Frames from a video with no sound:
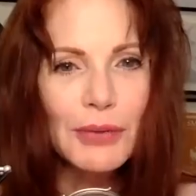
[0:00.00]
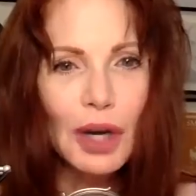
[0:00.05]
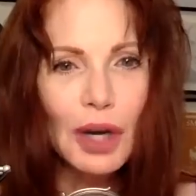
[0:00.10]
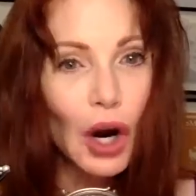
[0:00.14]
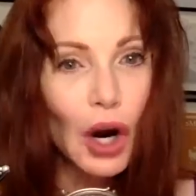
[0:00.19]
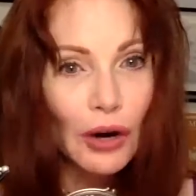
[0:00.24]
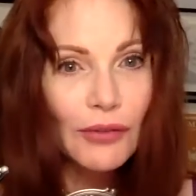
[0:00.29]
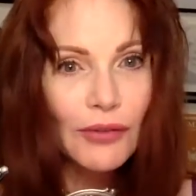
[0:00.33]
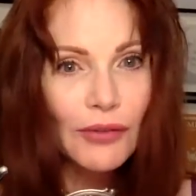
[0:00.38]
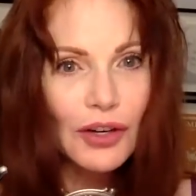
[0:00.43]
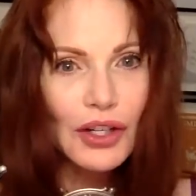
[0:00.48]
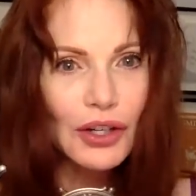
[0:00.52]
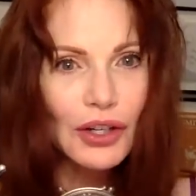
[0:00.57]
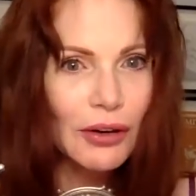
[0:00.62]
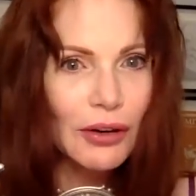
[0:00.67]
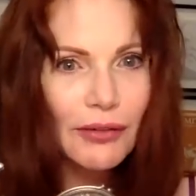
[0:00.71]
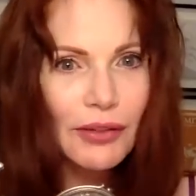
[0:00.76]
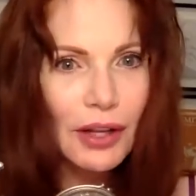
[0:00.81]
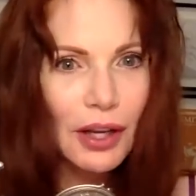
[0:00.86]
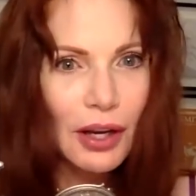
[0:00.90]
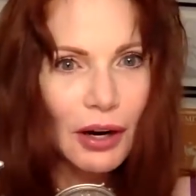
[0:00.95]

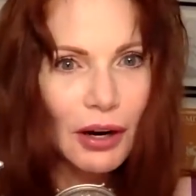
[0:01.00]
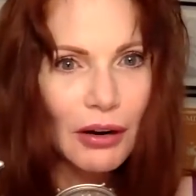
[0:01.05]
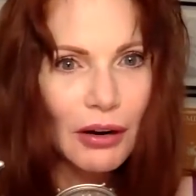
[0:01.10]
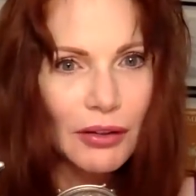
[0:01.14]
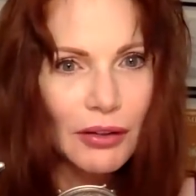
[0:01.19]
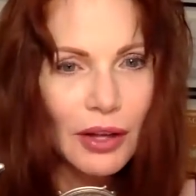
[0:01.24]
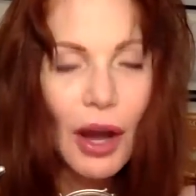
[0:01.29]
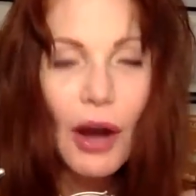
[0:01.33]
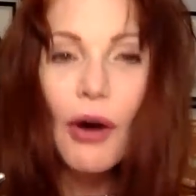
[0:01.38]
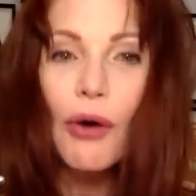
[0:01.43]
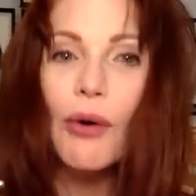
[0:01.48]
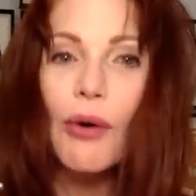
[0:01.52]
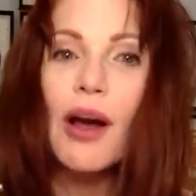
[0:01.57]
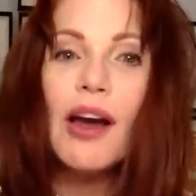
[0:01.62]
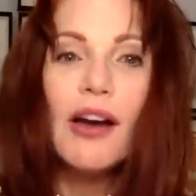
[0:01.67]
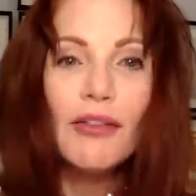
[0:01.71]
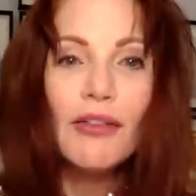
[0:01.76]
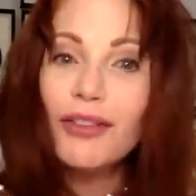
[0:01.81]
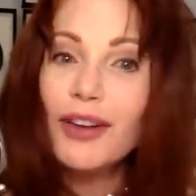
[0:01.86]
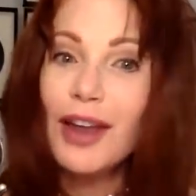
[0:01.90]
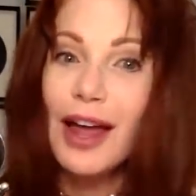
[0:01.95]
curvature of the Earth. Oh,
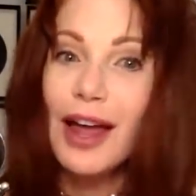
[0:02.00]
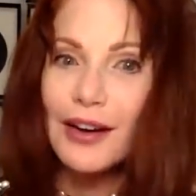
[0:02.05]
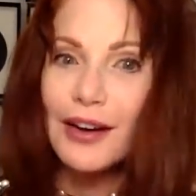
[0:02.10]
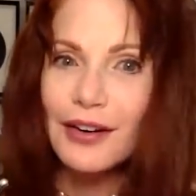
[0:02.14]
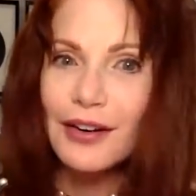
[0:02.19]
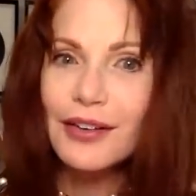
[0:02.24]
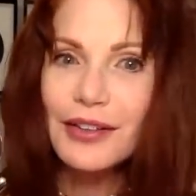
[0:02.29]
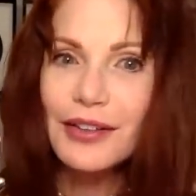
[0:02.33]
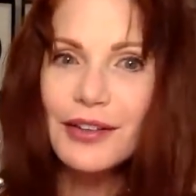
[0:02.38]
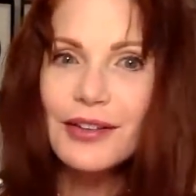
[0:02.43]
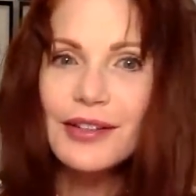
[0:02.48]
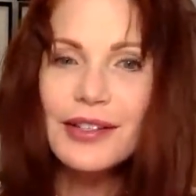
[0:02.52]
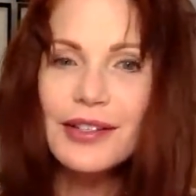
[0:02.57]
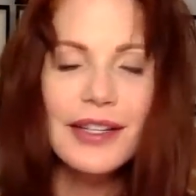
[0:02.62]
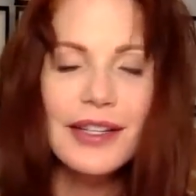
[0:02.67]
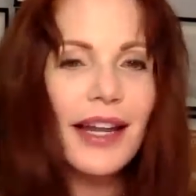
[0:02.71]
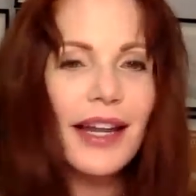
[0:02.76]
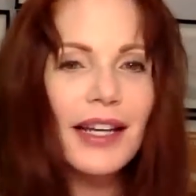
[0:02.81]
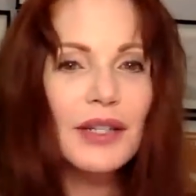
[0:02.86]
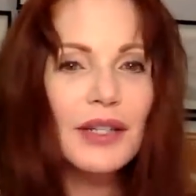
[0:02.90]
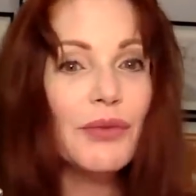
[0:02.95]
flat earthers.
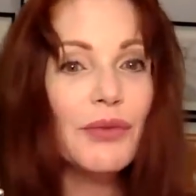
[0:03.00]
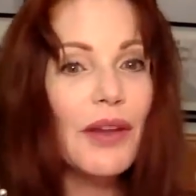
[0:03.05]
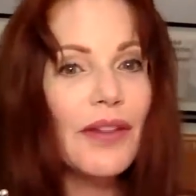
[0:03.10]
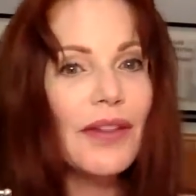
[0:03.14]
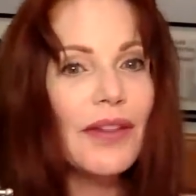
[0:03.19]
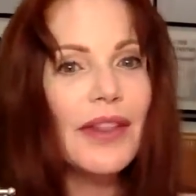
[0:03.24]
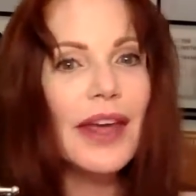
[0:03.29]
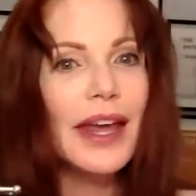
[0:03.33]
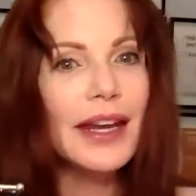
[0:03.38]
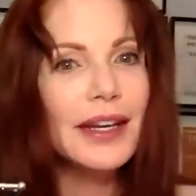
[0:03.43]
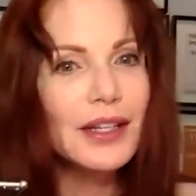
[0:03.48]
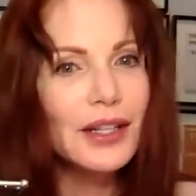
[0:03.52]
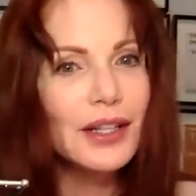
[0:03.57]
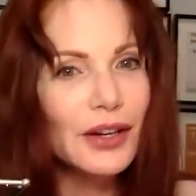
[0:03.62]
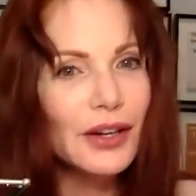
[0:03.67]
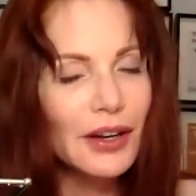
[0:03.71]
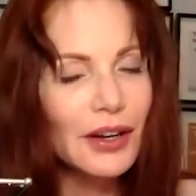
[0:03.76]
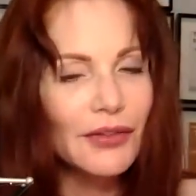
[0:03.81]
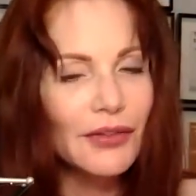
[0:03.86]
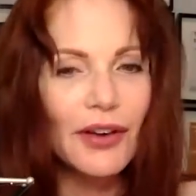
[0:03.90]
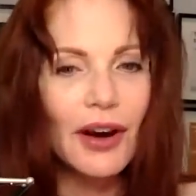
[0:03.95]
And that's what they
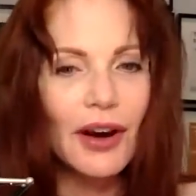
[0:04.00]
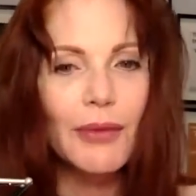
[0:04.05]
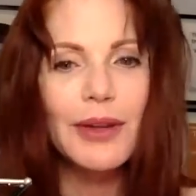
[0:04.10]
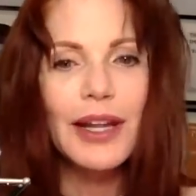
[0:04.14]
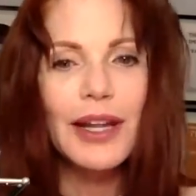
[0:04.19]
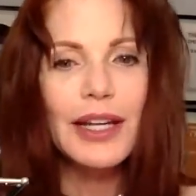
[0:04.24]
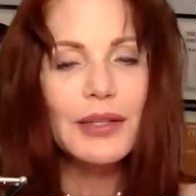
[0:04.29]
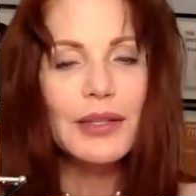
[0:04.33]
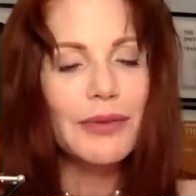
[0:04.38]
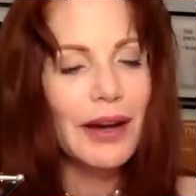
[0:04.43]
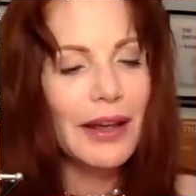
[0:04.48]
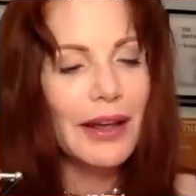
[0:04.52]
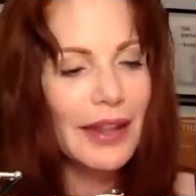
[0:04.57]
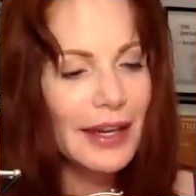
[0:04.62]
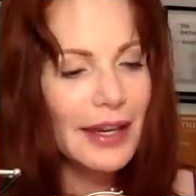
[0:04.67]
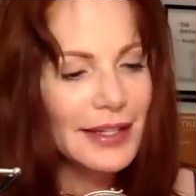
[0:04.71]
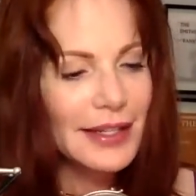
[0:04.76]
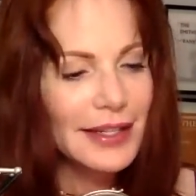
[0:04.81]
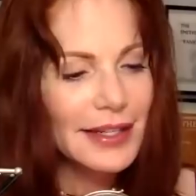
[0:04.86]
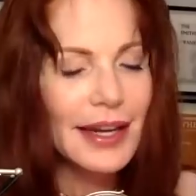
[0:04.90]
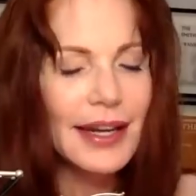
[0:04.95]
took it from. And that's why
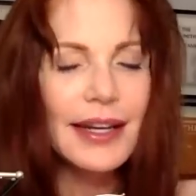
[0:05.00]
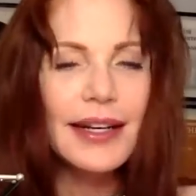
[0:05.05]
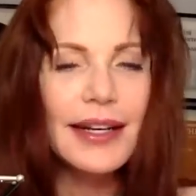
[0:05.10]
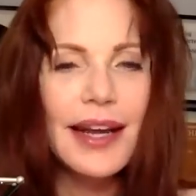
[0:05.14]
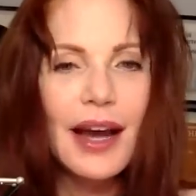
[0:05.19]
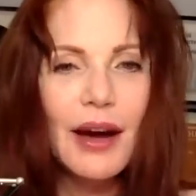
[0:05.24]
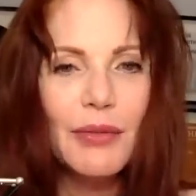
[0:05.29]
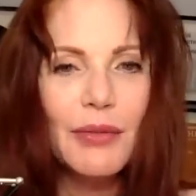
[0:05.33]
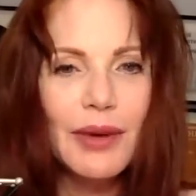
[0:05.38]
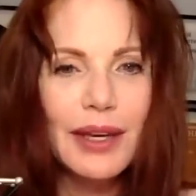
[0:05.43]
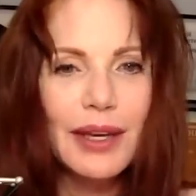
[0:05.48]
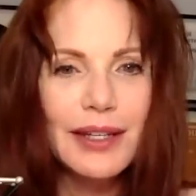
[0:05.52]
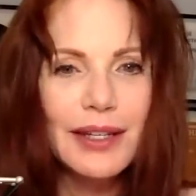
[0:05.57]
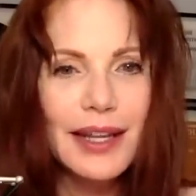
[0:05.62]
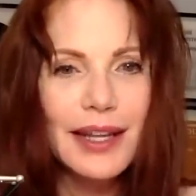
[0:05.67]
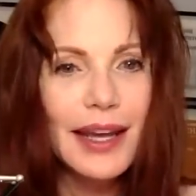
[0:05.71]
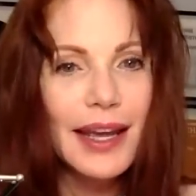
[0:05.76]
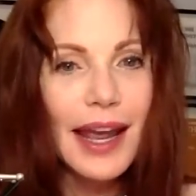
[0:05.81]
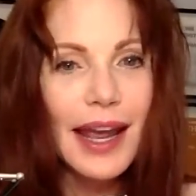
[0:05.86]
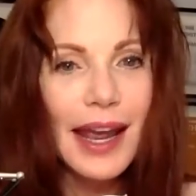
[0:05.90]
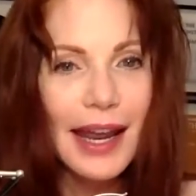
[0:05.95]
they say it now, because
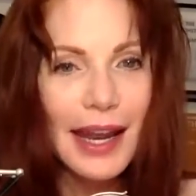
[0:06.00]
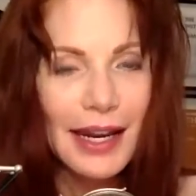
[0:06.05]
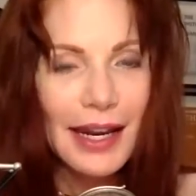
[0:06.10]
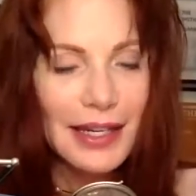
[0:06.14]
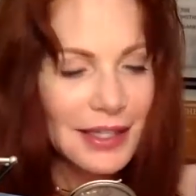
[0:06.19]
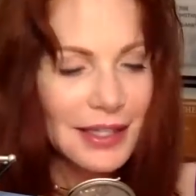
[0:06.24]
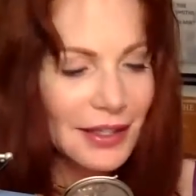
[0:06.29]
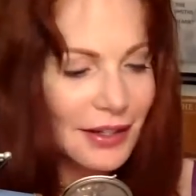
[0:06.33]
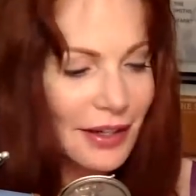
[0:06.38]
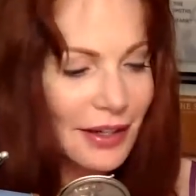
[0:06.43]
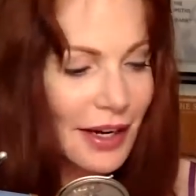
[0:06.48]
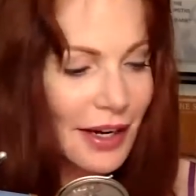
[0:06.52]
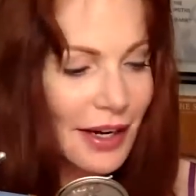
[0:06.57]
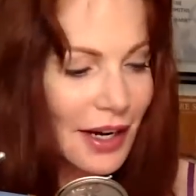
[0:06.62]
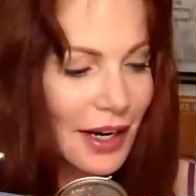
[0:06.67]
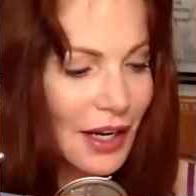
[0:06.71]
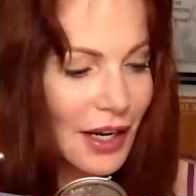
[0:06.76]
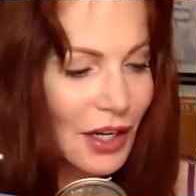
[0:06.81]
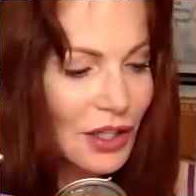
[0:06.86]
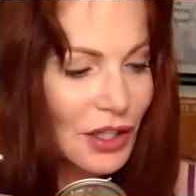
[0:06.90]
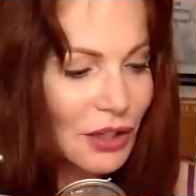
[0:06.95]
they answer
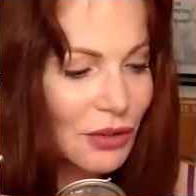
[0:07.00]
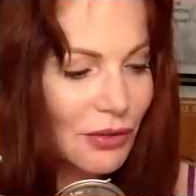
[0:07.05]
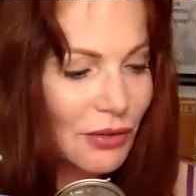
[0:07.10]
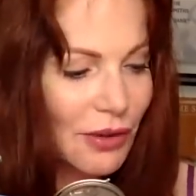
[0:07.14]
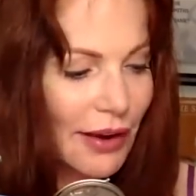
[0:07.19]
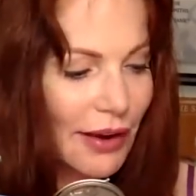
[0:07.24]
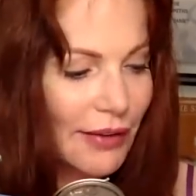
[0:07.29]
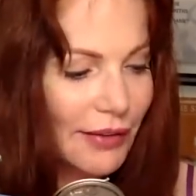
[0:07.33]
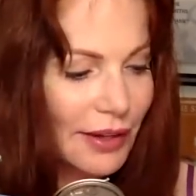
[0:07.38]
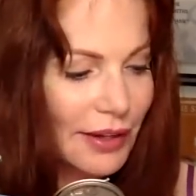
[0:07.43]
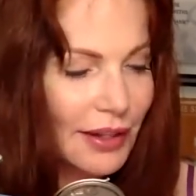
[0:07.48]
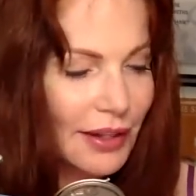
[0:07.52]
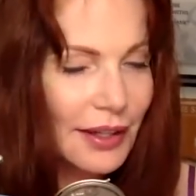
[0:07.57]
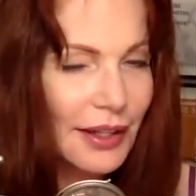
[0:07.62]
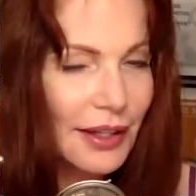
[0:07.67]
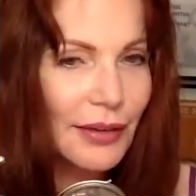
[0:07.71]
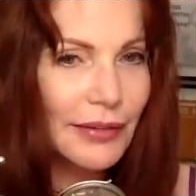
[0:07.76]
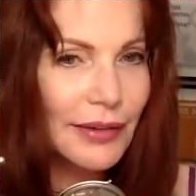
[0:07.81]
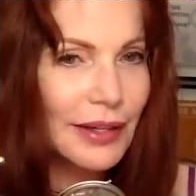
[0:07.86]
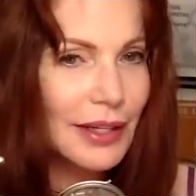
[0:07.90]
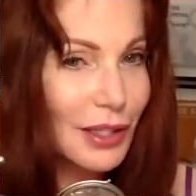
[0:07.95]
to everything
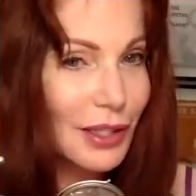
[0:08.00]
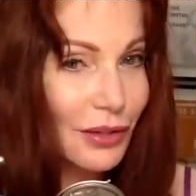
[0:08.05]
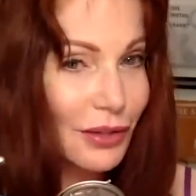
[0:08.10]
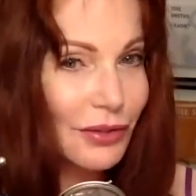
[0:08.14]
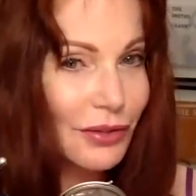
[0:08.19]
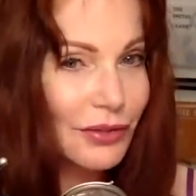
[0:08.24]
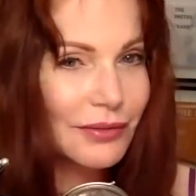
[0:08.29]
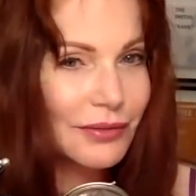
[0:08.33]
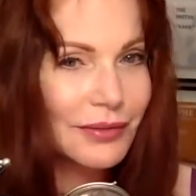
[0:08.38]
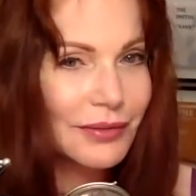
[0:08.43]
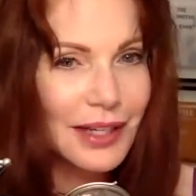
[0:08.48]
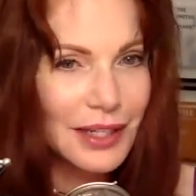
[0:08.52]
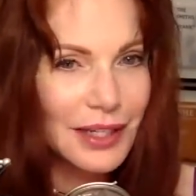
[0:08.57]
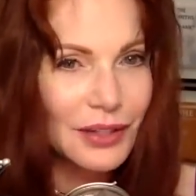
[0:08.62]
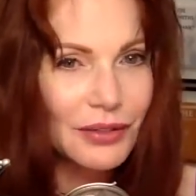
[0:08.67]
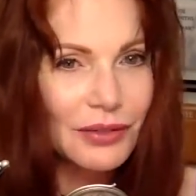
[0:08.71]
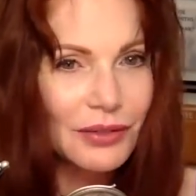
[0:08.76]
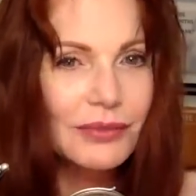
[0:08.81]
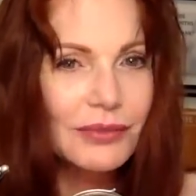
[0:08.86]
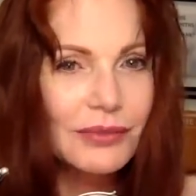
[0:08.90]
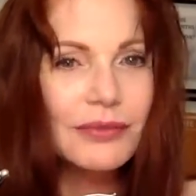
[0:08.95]
that we do. They do.